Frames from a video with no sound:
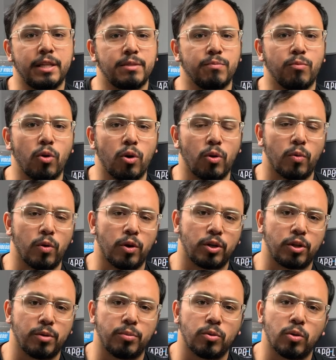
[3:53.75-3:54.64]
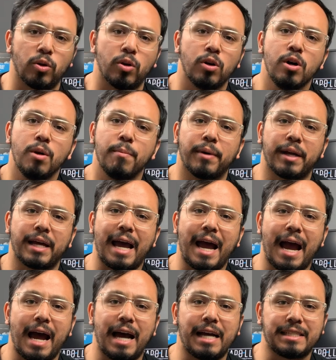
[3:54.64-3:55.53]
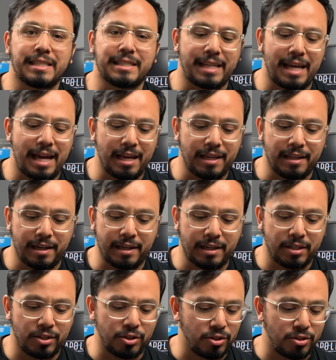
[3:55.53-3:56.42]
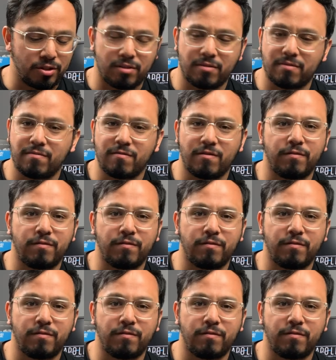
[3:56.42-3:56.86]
It's more workable, but it has that like just